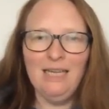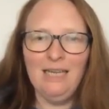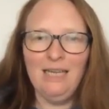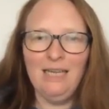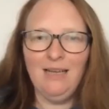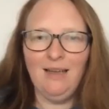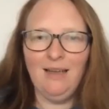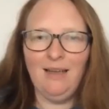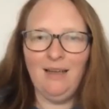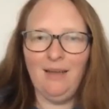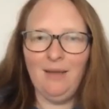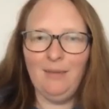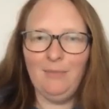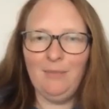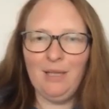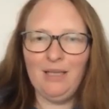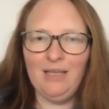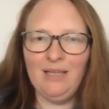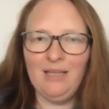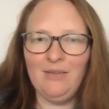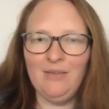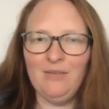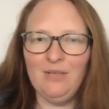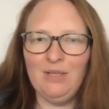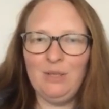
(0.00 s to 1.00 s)
and
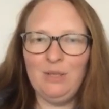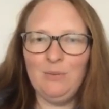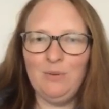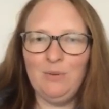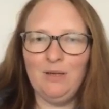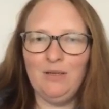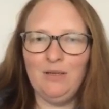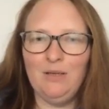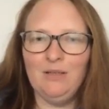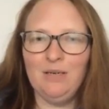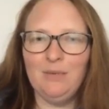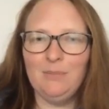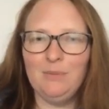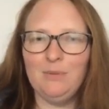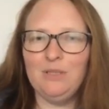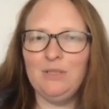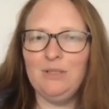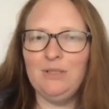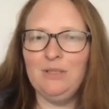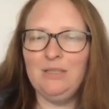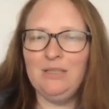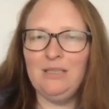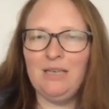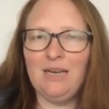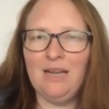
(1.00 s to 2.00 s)
giving you all an
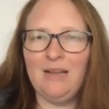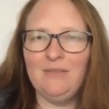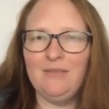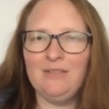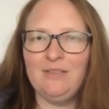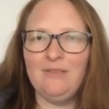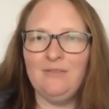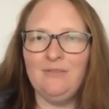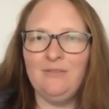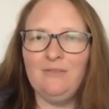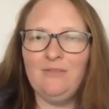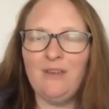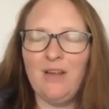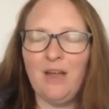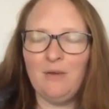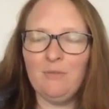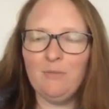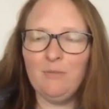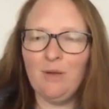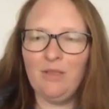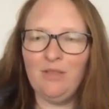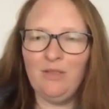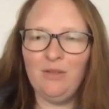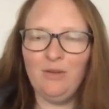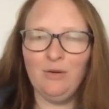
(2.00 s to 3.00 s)
opportunity to have some fun
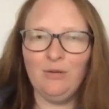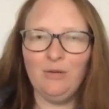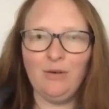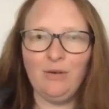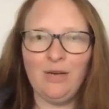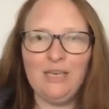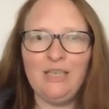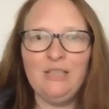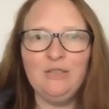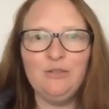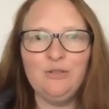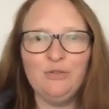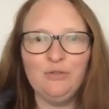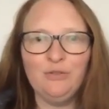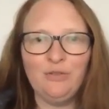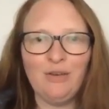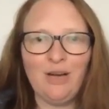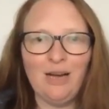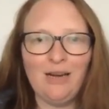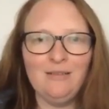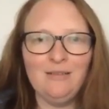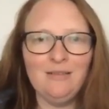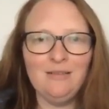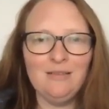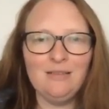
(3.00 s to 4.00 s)
with your Grange
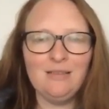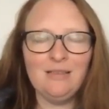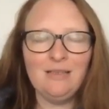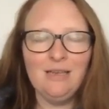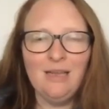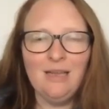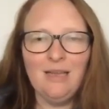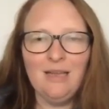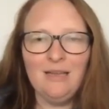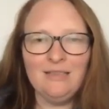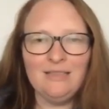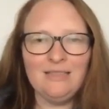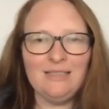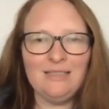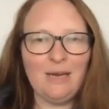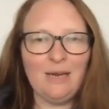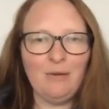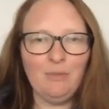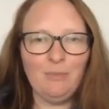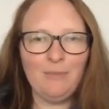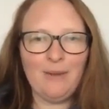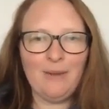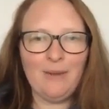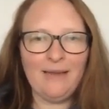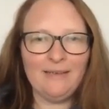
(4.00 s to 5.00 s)
friends. Today, we're
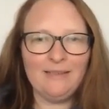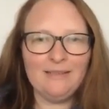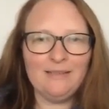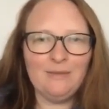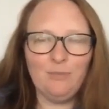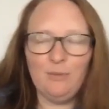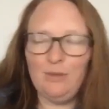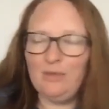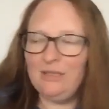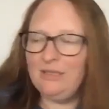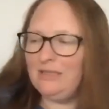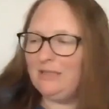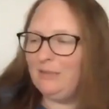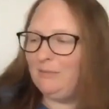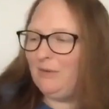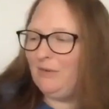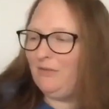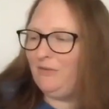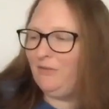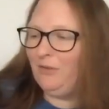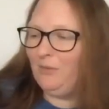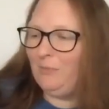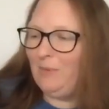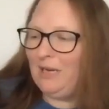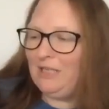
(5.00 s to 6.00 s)
back with some
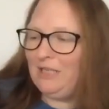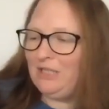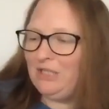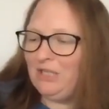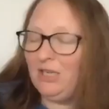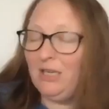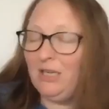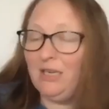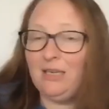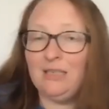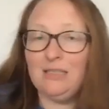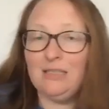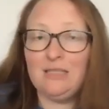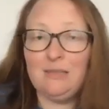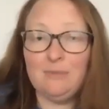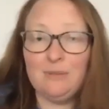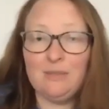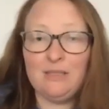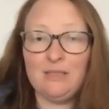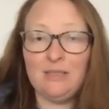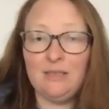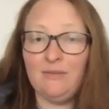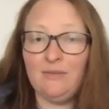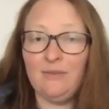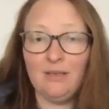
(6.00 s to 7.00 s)
information, and
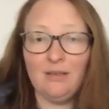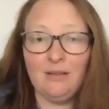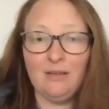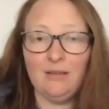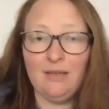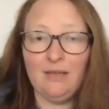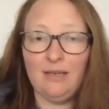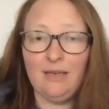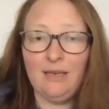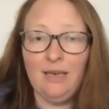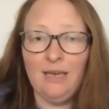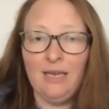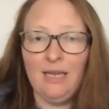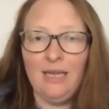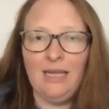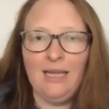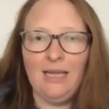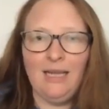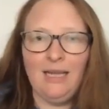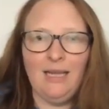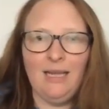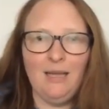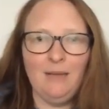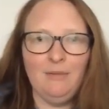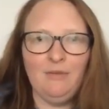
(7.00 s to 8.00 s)
specifically
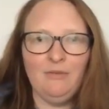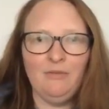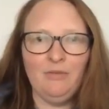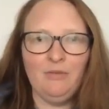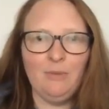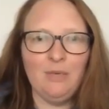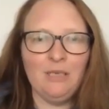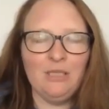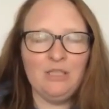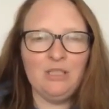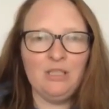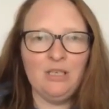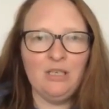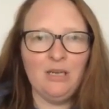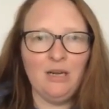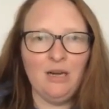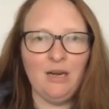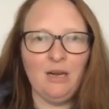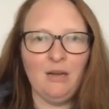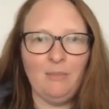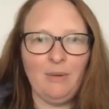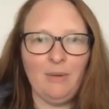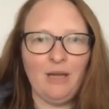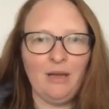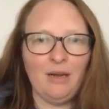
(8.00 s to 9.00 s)
information
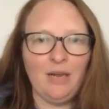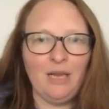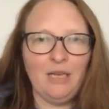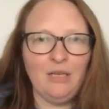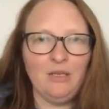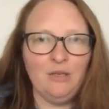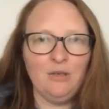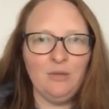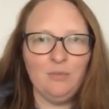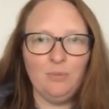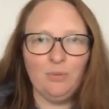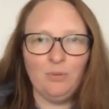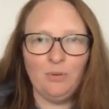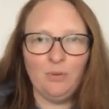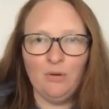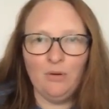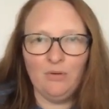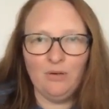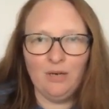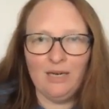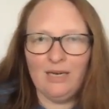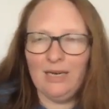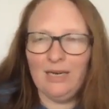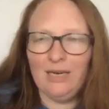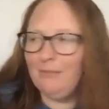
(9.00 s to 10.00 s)
about a new
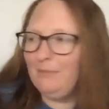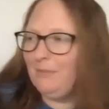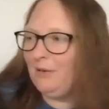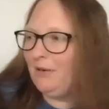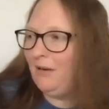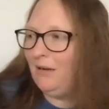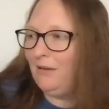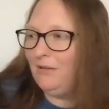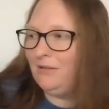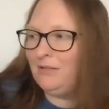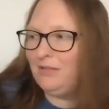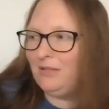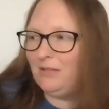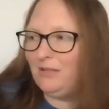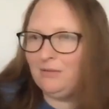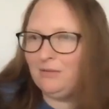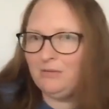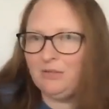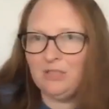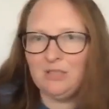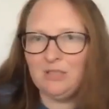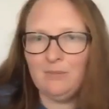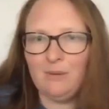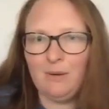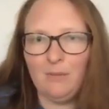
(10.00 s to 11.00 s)
program and also
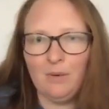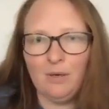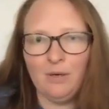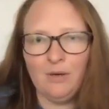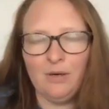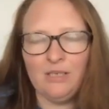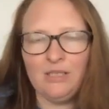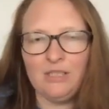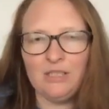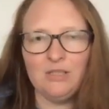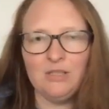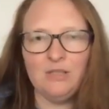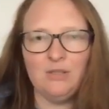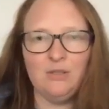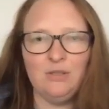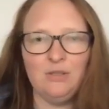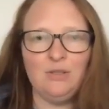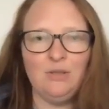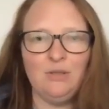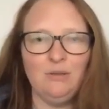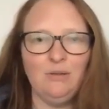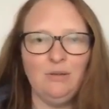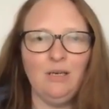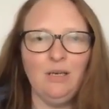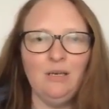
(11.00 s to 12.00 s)
just about what Granges are
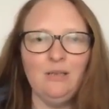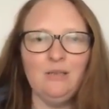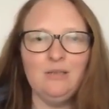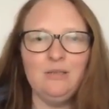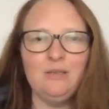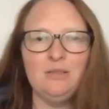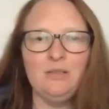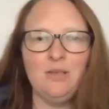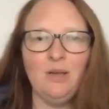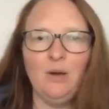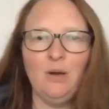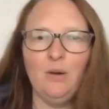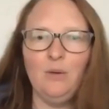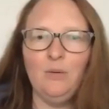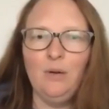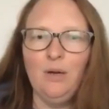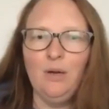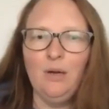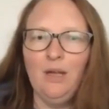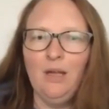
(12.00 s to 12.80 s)
doing. So